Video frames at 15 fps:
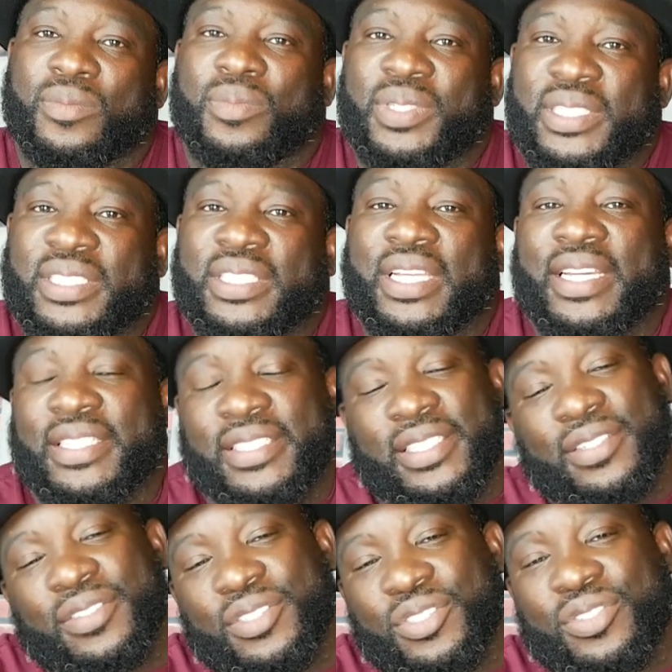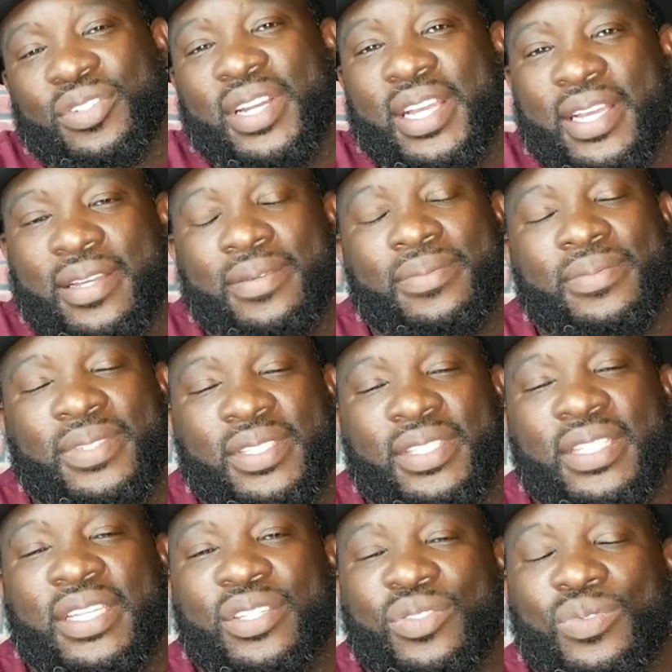Please like, share, and subscribe.
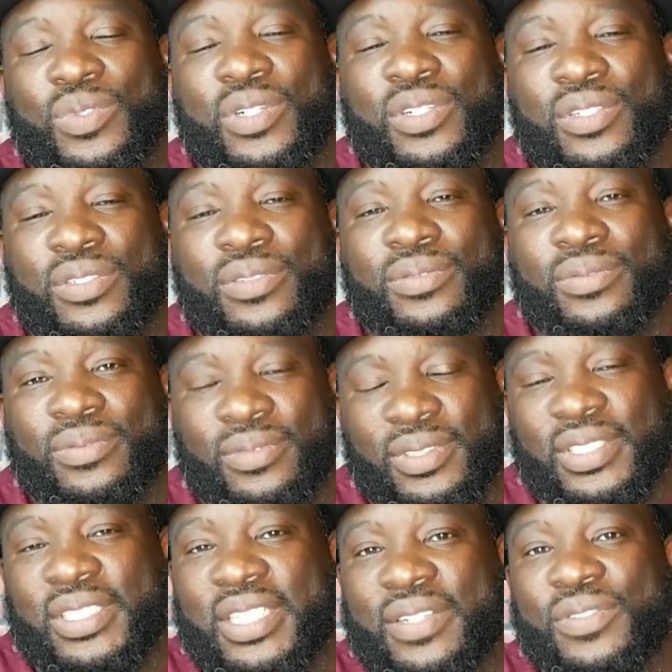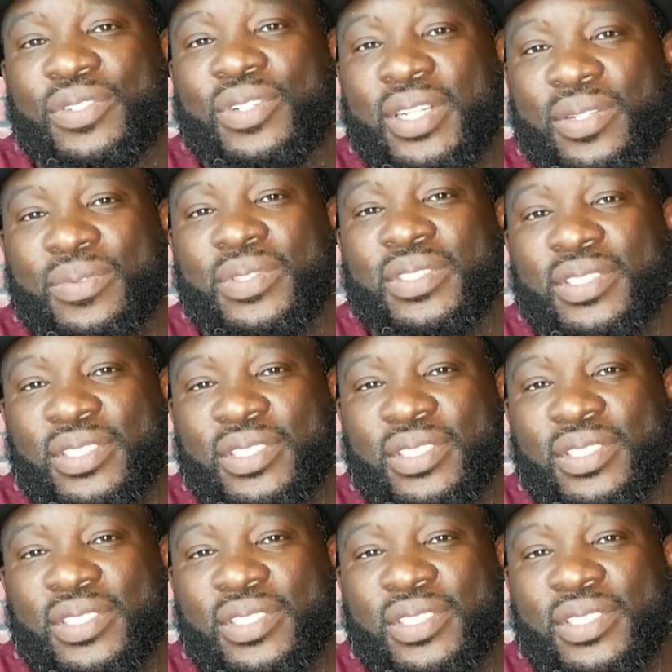Thank you all. You have a great one.